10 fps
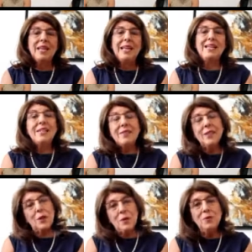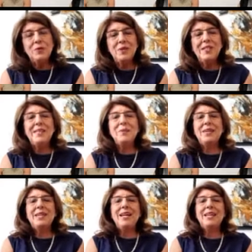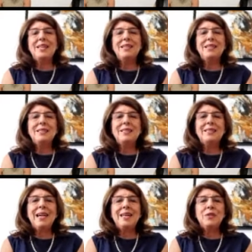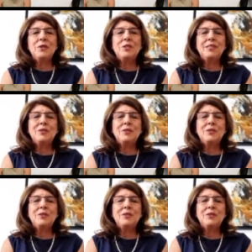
year ago, really, when I could